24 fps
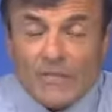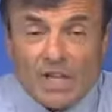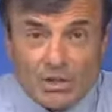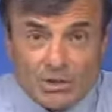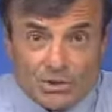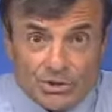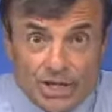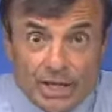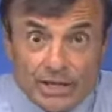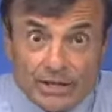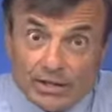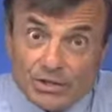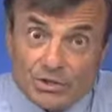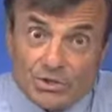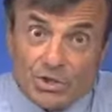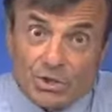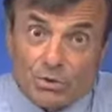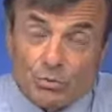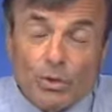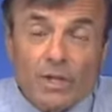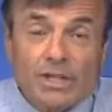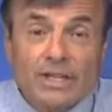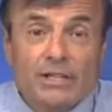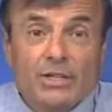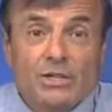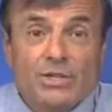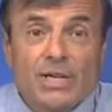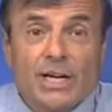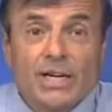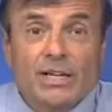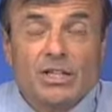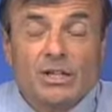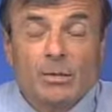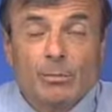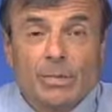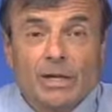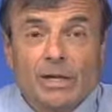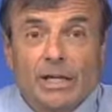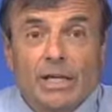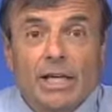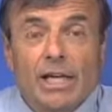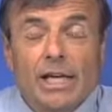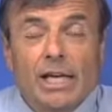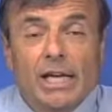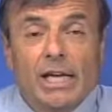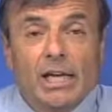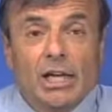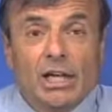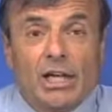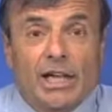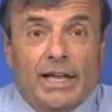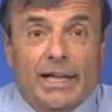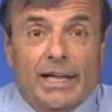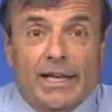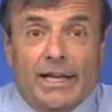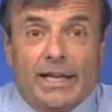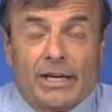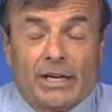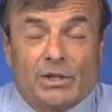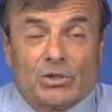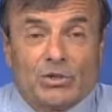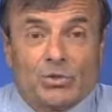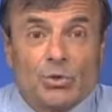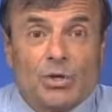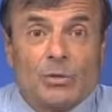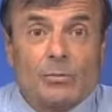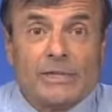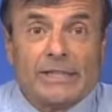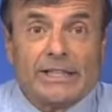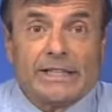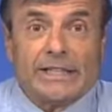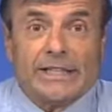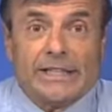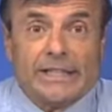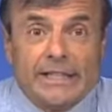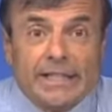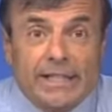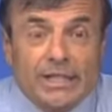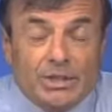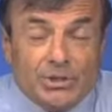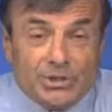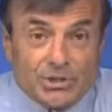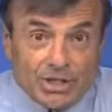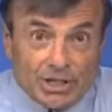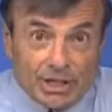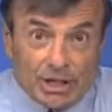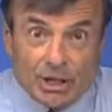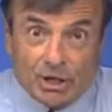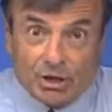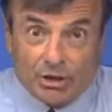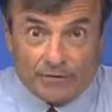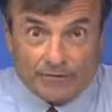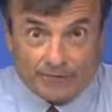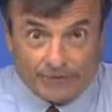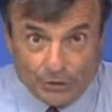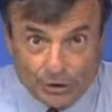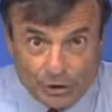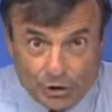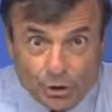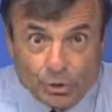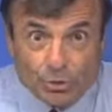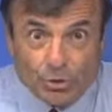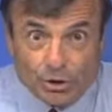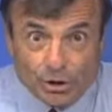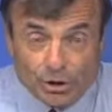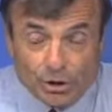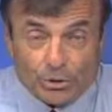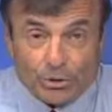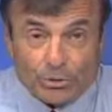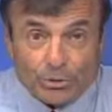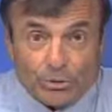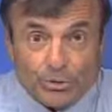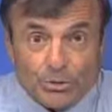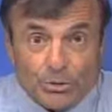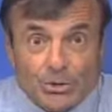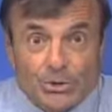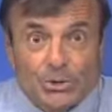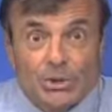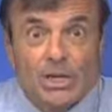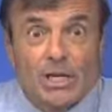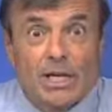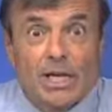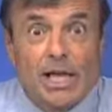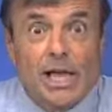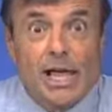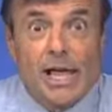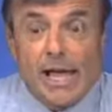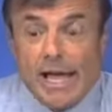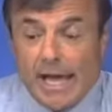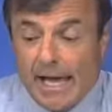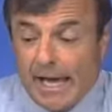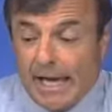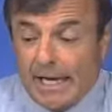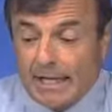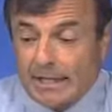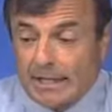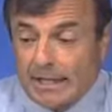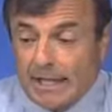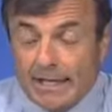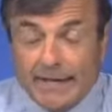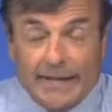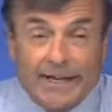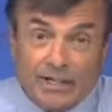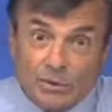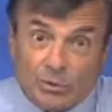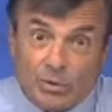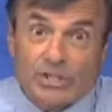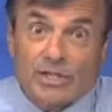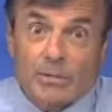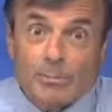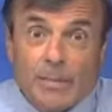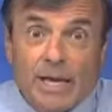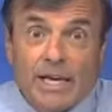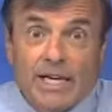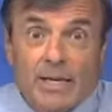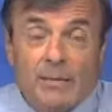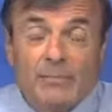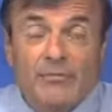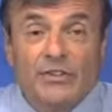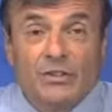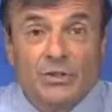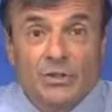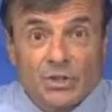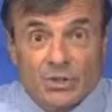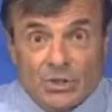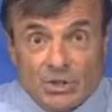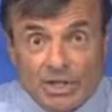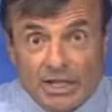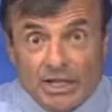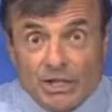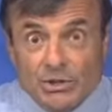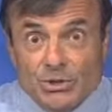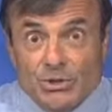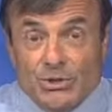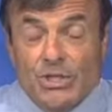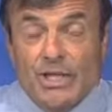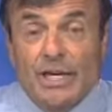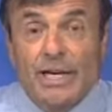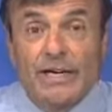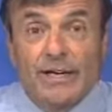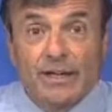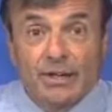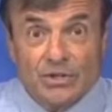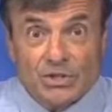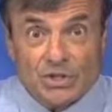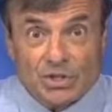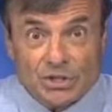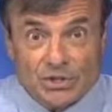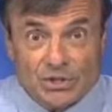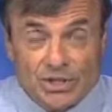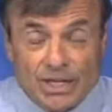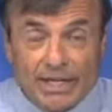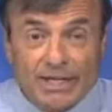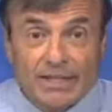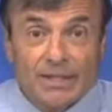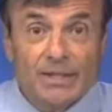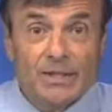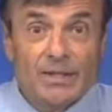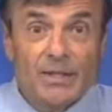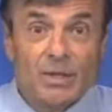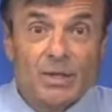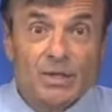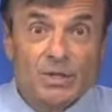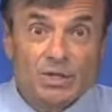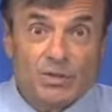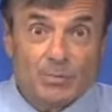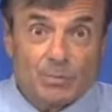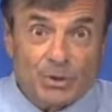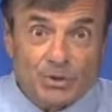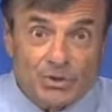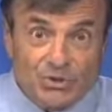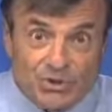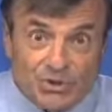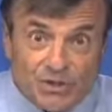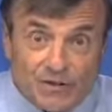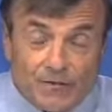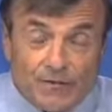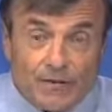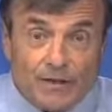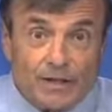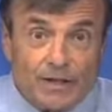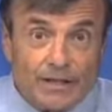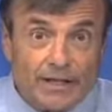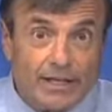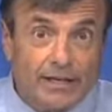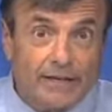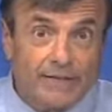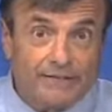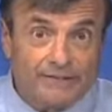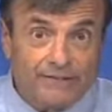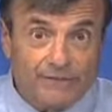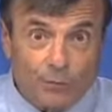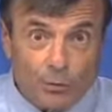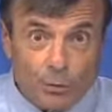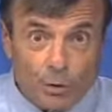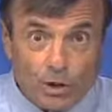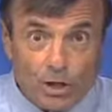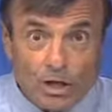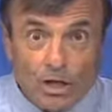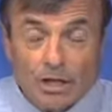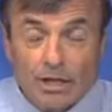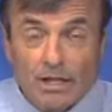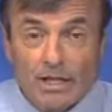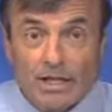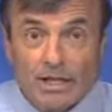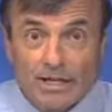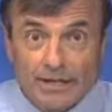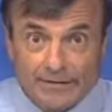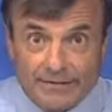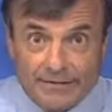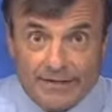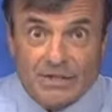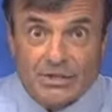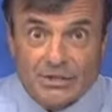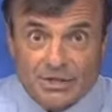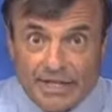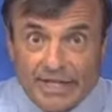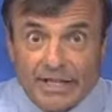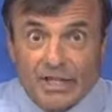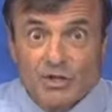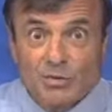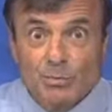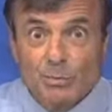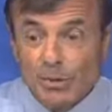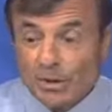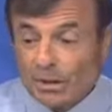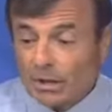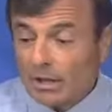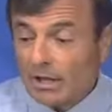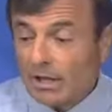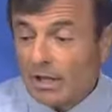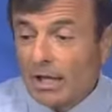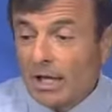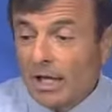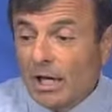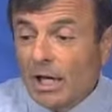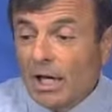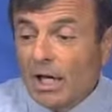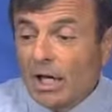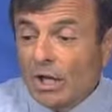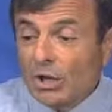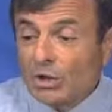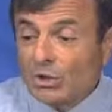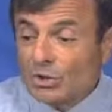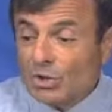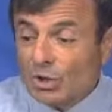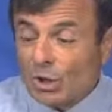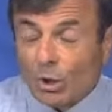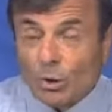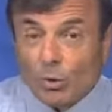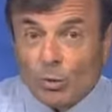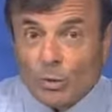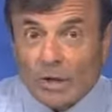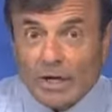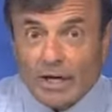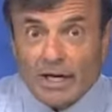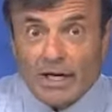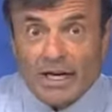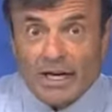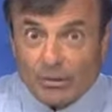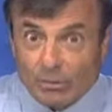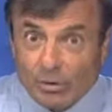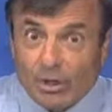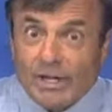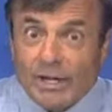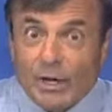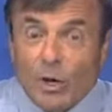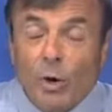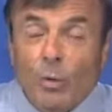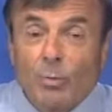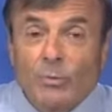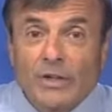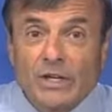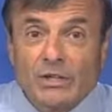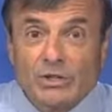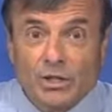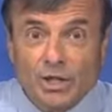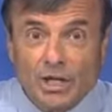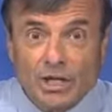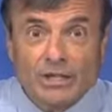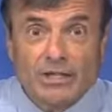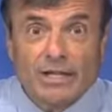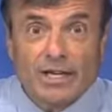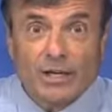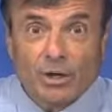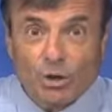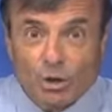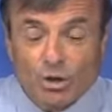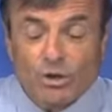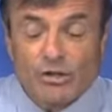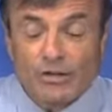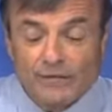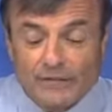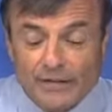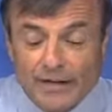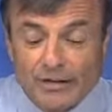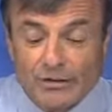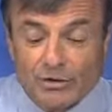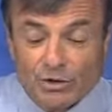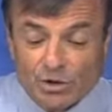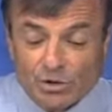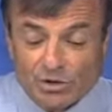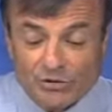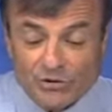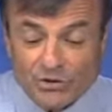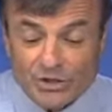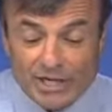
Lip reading: StatDisk is really designed to be extremely easy for you to use, and that's what the main emphasis is, and it's designed specifically for this textbook. So I really hope that you could take good advantage of